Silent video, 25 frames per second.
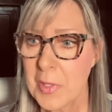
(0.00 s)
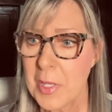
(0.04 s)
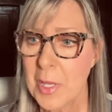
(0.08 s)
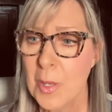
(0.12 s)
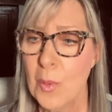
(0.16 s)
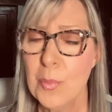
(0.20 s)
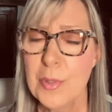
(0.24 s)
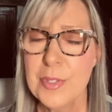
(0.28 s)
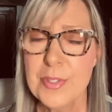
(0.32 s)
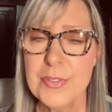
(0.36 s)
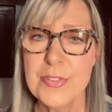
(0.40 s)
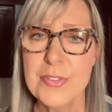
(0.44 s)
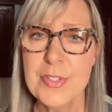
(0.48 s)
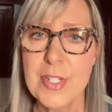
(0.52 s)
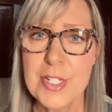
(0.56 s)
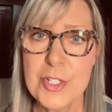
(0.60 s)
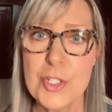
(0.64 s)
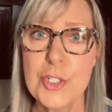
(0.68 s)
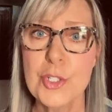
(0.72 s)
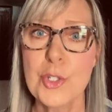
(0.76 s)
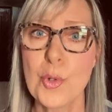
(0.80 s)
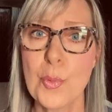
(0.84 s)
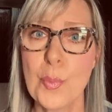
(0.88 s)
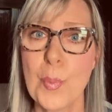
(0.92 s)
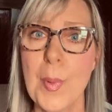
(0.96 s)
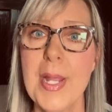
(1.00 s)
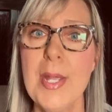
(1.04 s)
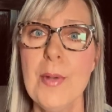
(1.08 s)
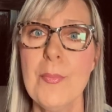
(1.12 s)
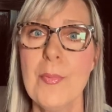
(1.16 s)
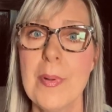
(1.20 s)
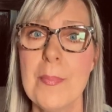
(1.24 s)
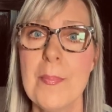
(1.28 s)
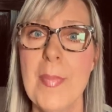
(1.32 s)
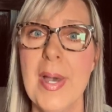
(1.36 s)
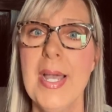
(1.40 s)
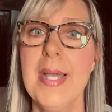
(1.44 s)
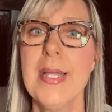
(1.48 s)
It was such a great
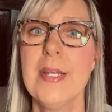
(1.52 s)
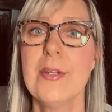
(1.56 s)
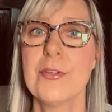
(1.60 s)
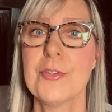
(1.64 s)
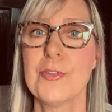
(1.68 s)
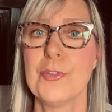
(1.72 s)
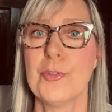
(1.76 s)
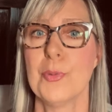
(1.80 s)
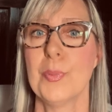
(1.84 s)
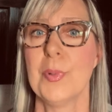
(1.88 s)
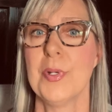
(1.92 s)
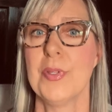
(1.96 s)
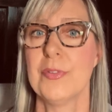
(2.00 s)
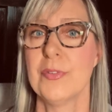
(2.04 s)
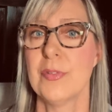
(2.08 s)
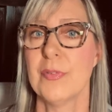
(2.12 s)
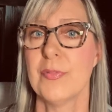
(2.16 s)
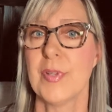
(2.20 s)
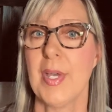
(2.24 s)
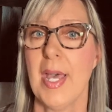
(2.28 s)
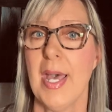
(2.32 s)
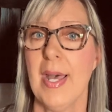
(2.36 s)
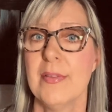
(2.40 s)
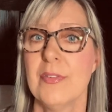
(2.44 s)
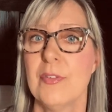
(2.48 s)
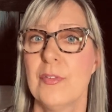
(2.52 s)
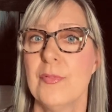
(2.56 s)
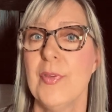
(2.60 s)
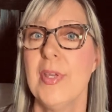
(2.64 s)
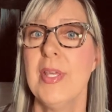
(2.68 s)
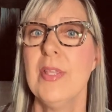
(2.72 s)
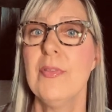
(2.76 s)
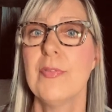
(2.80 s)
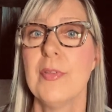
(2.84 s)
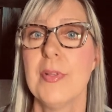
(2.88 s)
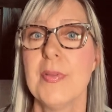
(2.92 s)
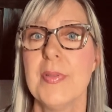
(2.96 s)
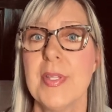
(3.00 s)
reminder to us of God's
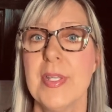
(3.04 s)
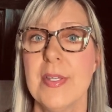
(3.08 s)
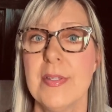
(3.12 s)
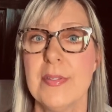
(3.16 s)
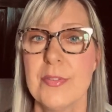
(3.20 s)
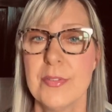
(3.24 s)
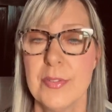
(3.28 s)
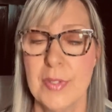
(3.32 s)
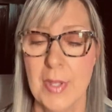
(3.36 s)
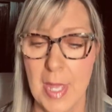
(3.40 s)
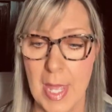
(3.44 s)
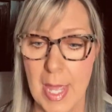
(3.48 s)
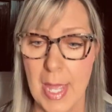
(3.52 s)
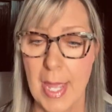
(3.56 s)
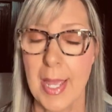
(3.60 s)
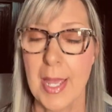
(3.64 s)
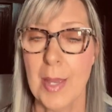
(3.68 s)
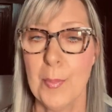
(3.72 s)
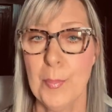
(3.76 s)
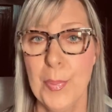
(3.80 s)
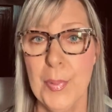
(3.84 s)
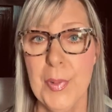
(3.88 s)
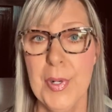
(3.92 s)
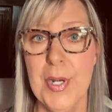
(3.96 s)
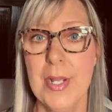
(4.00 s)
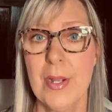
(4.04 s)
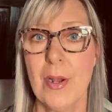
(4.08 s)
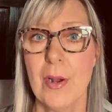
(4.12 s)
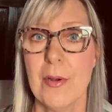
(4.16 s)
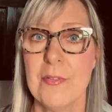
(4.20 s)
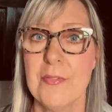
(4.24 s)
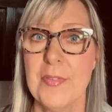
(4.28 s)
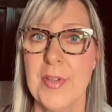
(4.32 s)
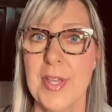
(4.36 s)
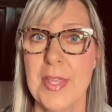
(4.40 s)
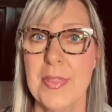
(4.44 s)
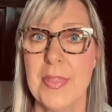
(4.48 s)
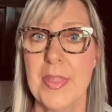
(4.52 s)
faithfulness and putting our
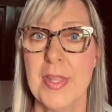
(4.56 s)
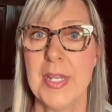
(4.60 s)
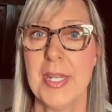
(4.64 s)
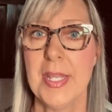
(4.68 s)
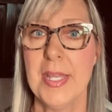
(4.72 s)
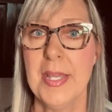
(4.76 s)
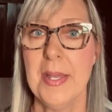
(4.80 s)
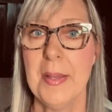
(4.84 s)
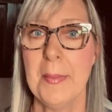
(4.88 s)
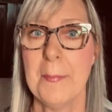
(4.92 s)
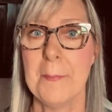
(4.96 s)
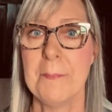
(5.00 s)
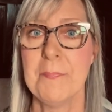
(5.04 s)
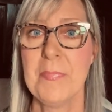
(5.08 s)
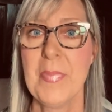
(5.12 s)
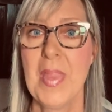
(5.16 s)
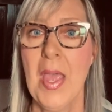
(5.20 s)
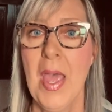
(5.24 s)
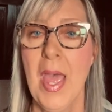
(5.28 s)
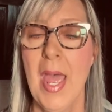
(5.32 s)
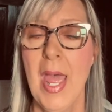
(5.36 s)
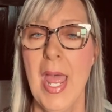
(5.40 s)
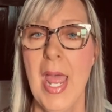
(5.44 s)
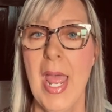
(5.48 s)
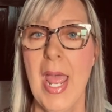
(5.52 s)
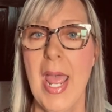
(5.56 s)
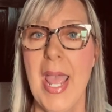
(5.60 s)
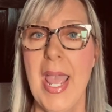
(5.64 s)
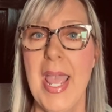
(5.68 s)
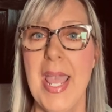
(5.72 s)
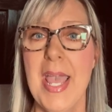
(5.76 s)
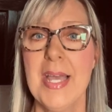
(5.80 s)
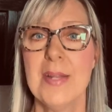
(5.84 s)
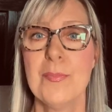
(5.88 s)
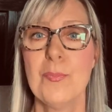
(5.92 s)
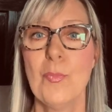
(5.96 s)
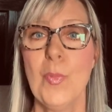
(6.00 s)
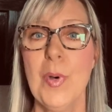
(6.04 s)
faith in him.
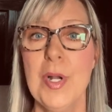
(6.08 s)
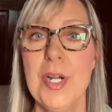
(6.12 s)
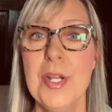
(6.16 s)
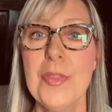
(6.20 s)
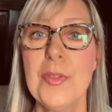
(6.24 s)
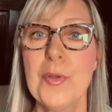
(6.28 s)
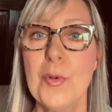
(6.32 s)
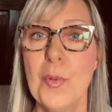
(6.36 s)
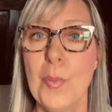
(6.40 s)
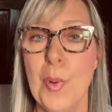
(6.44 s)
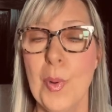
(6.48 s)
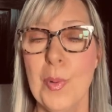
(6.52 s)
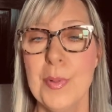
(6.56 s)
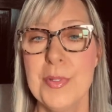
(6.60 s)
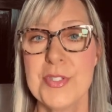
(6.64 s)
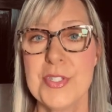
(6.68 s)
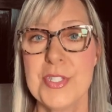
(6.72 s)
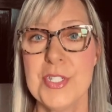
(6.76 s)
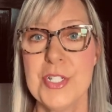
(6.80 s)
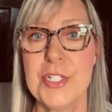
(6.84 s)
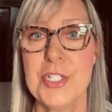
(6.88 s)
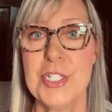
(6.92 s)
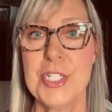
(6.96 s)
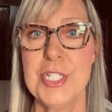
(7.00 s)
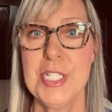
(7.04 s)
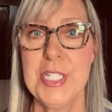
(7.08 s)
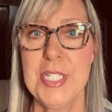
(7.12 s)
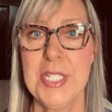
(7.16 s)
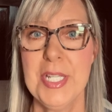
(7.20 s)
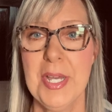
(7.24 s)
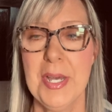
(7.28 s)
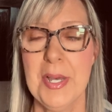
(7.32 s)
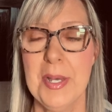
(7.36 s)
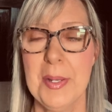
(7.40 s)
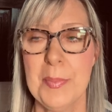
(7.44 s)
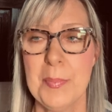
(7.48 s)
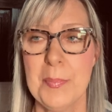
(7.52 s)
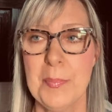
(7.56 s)
And one of the quotes that she
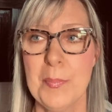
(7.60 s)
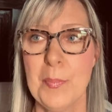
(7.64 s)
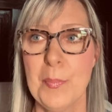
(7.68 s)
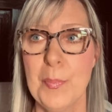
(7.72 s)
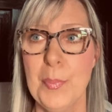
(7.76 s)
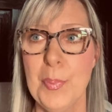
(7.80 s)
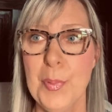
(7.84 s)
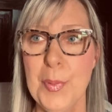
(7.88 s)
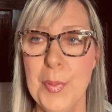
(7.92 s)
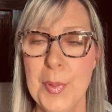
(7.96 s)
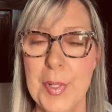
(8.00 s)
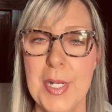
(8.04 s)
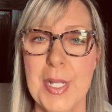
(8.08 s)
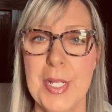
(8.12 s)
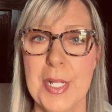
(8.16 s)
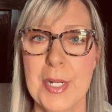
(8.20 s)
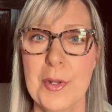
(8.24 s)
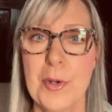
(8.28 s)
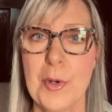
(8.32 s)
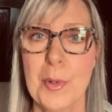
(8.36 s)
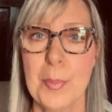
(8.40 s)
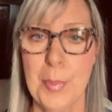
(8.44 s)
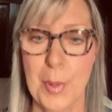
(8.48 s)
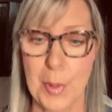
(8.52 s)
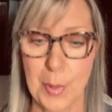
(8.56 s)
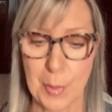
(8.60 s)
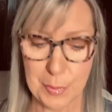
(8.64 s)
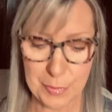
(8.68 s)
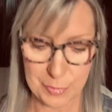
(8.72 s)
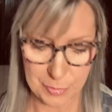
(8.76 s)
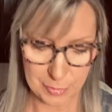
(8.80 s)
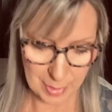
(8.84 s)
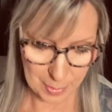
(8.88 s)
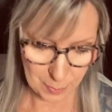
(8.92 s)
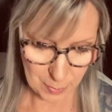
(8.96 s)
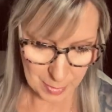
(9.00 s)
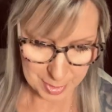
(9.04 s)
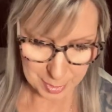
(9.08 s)
put in her
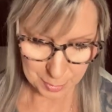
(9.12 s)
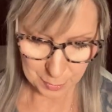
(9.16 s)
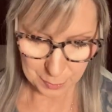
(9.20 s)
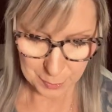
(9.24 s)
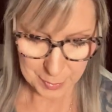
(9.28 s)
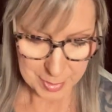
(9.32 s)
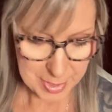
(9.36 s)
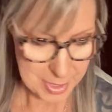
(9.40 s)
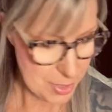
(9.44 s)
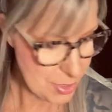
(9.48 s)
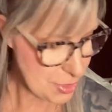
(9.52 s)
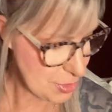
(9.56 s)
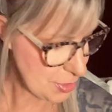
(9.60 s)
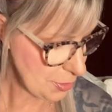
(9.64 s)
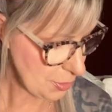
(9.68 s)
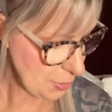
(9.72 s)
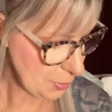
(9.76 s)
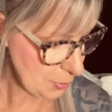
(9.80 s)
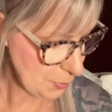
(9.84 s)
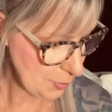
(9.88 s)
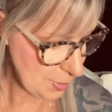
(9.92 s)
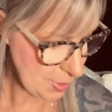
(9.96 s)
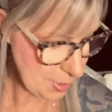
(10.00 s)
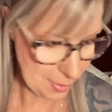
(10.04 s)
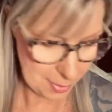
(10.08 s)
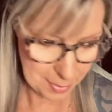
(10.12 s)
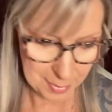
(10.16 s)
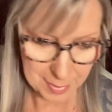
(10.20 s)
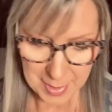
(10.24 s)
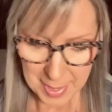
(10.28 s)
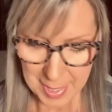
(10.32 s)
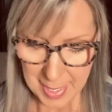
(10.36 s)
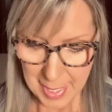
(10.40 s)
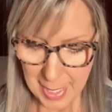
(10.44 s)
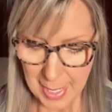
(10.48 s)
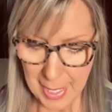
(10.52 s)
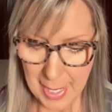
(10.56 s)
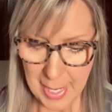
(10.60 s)
post, I want to read to you here.
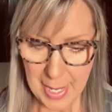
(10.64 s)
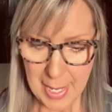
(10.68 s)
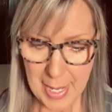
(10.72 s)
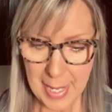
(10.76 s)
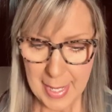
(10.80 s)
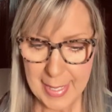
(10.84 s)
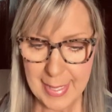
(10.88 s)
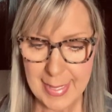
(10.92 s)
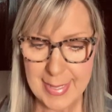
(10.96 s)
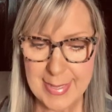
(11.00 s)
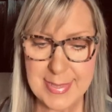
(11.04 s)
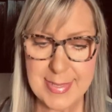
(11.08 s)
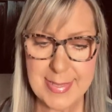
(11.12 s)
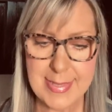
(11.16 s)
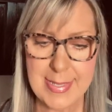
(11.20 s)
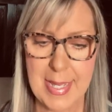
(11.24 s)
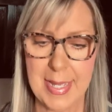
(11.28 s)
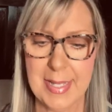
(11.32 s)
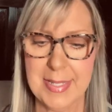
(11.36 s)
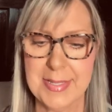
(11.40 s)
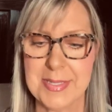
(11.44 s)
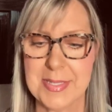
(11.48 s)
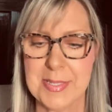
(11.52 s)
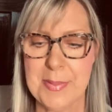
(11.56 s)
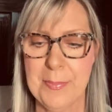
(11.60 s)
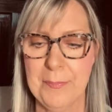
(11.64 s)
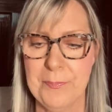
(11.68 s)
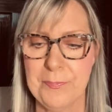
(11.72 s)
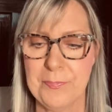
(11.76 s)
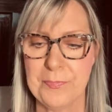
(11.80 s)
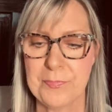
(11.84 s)
It says,